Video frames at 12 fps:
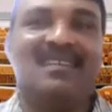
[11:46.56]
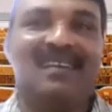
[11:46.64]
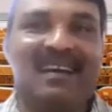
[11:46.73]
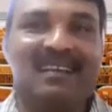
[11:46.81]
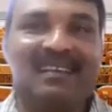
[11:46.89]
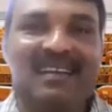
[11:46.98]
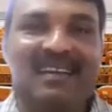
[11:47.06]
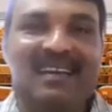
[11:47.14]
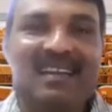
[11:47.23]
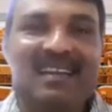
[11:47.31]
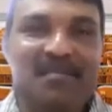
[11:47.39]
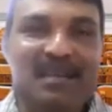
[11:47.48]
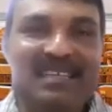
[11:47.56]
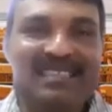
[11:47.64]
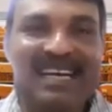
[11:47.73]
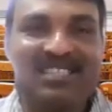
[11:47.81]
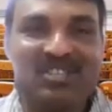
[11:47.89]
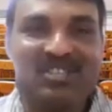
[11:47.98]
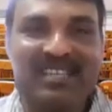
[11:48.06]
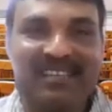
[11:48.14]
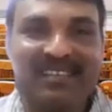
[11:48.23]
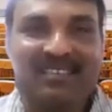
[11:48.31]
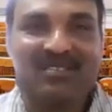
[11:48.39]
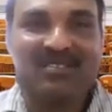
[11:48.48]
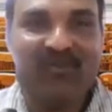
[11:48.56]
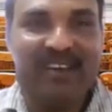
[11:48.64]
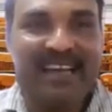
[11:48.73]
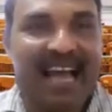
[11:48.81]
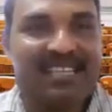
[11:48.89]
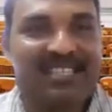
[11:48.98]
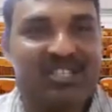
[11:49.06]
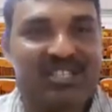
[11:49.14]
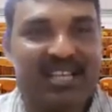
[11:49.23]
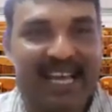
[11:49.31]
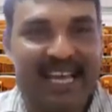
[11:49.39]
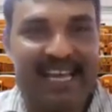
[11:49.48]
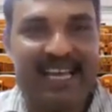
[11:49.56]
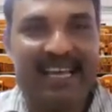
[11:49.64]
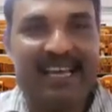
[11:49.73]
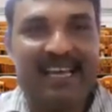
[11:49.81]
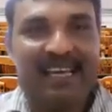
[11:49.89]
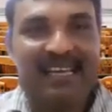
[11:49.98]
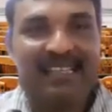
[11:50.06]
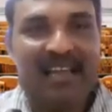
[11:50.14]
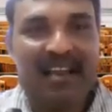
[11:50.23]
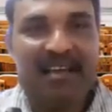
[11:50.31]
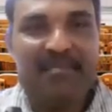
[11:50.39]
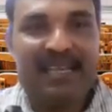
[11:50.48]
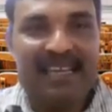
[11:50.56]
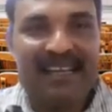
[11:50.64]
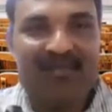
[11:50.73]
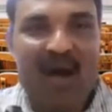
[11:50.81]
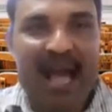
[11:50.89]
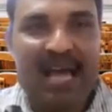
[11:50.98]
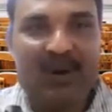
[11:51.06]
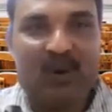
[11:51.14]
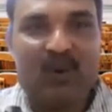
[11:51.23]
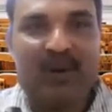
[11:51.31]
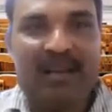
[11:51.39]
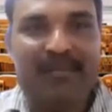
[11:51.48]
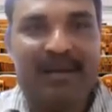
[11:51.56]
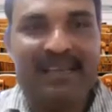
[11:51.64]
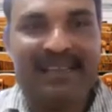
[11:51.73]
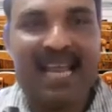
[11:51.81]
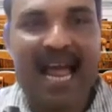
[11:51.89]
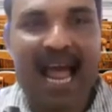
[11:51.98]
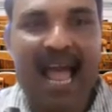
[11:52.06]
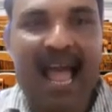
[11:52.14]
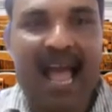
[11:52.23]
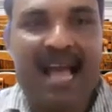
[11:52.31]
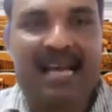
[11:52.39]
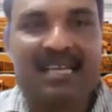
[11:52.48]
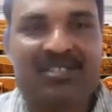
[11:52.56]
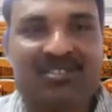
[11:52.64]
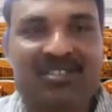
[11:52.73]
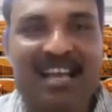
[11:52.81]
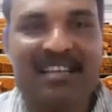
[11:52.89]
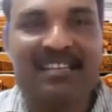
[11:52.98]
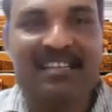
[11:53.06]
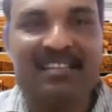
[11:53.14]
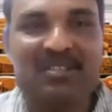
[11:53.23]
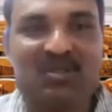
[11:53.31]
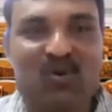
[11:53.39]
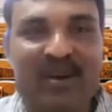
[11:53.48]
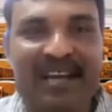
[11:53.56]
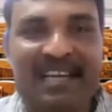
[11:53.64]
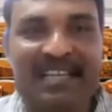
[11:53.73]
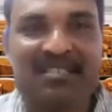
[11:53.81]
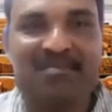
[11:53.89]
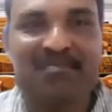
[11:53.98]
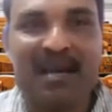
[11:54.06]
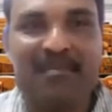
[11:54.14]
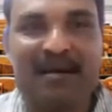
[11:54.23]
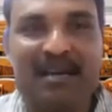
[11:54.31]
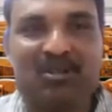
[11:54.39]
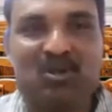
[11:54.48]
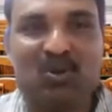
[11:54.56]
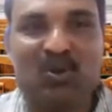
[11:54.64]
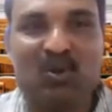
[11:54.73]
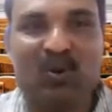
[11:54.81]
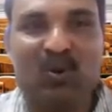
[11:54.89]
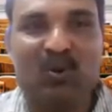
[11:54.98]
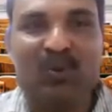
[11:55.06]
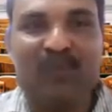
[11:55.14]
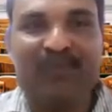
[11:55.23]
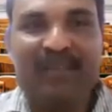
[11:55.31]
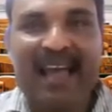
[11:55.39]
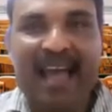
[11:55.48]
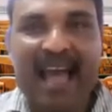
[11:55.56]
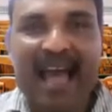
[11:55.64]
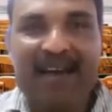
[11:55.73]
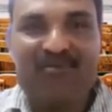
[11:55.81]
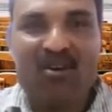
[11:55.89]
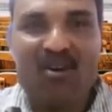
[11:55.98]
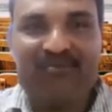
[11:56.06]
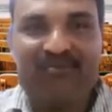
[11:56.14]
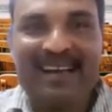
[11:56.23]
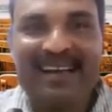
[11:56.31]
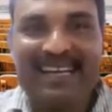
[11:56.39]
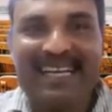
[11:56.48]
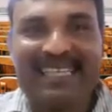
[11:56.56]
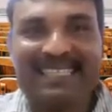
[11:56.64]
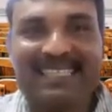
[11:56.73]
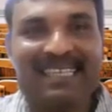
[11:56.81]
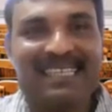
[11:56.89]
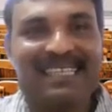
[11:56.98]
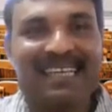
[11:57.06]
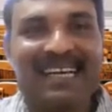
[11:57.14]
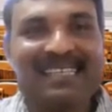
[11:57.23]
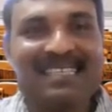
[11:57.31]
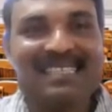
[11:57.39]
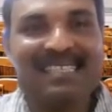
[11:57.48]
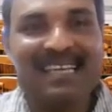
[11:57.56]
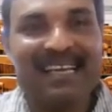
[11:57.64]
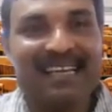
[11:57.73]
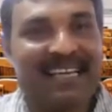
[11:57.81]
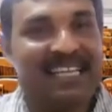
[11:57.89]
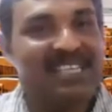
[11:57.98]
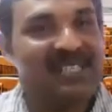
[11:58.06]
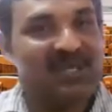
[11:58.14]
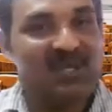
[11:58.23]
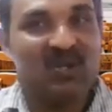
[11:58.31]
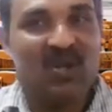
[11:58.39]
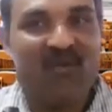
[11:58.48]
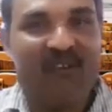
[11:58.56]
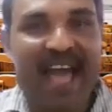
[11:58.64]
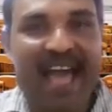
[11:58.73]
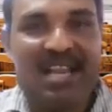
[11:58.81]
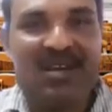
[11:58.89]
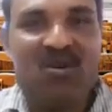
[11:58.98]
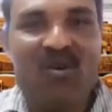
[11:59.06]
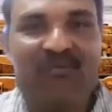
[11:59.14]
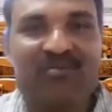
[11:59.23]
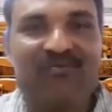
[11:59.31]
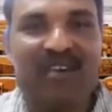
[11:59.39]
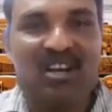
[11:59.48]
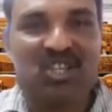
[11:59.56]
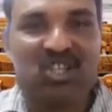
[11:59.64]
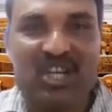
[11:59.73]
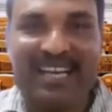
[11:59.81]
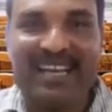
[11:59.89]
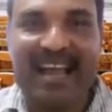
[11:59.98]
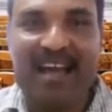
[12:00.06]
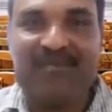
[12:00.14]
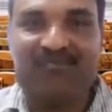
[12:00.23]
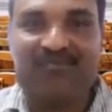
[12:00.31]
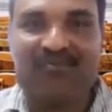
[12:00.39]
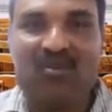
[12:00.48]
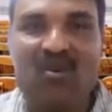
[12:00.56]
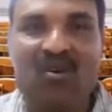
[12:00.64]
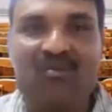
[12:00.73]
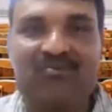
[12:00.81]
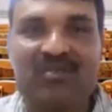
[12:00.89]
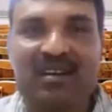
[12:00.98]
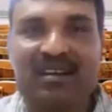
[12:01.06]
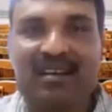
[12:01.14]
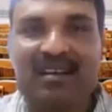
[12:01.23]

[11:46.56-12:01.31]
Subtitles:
right? Limit is existing. So we can say the limiting value, limit extending towards pi by 2 f of x, that is equal to the value of the function f of